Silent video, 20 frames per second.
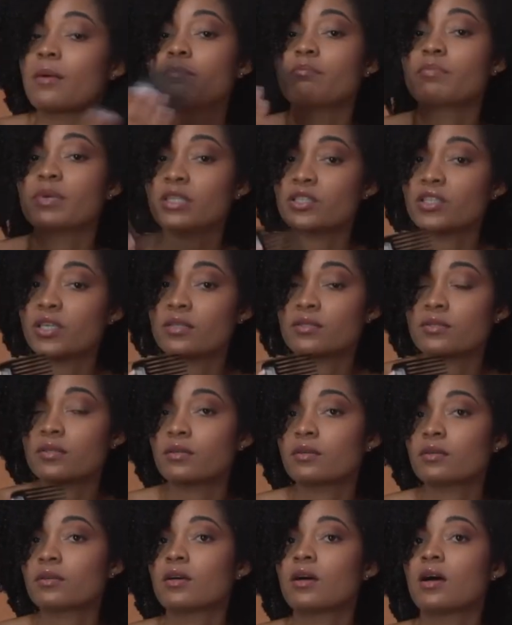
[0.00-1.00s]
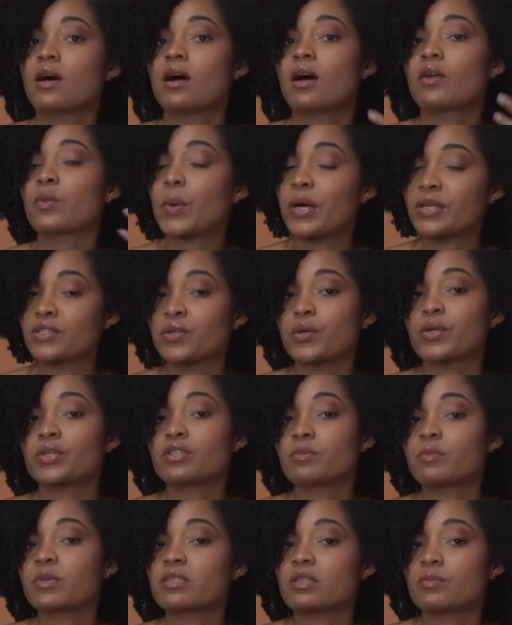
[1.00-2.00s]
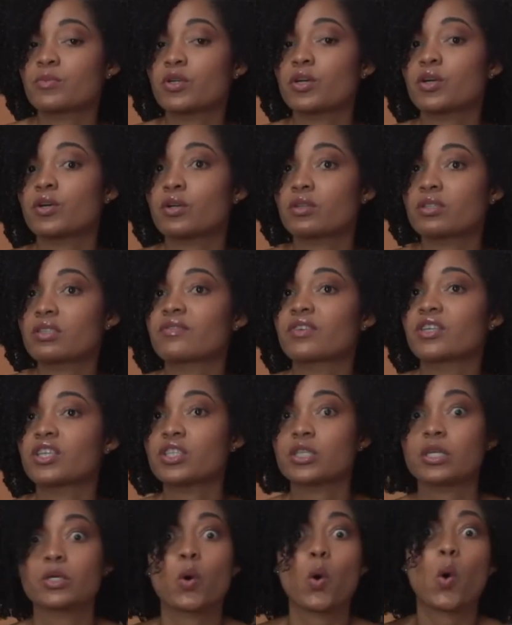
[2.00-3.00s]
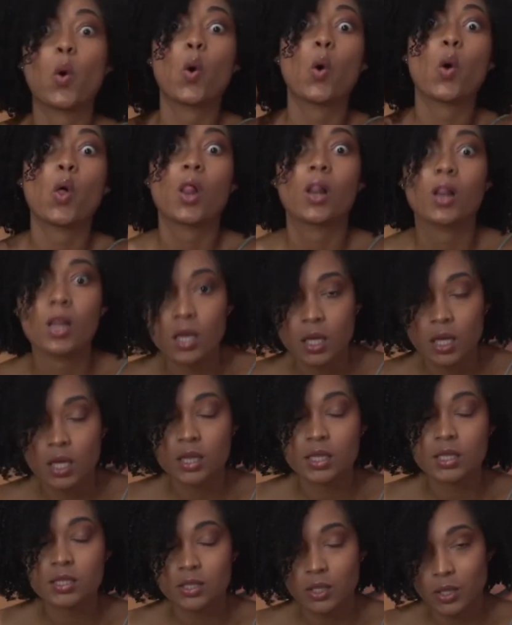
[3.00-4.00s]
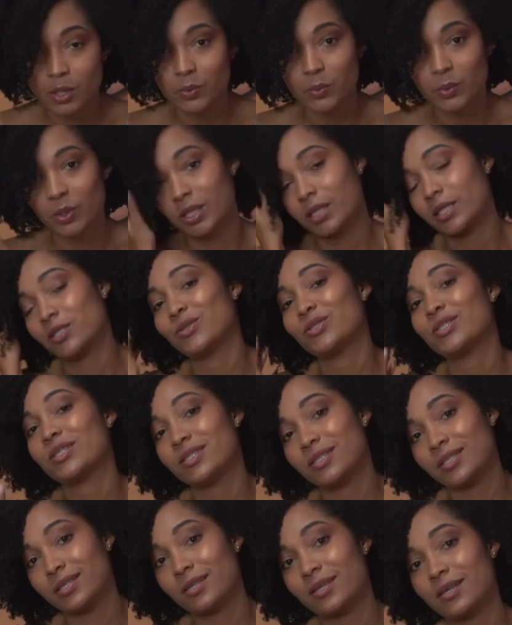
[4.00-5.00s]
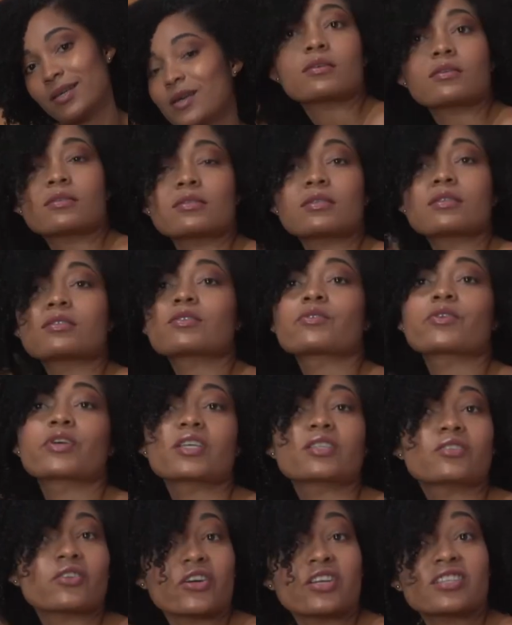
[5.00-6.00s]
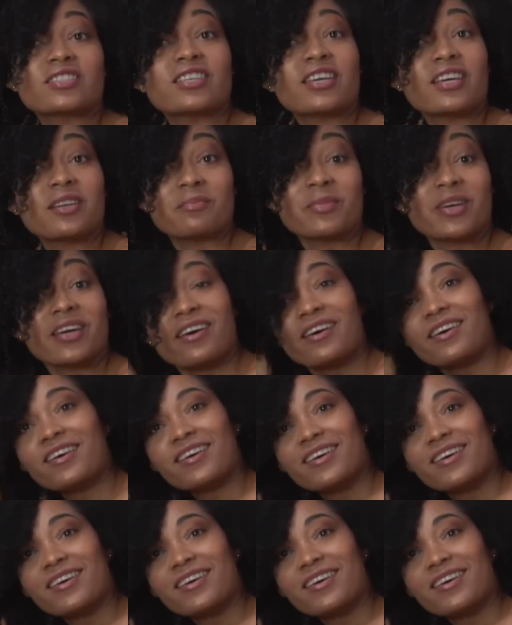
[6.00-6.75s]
Be gentle. Otherwise, you're going to mess up your curl definition and all this hard work that you just did. See, it's already starting to get bigger.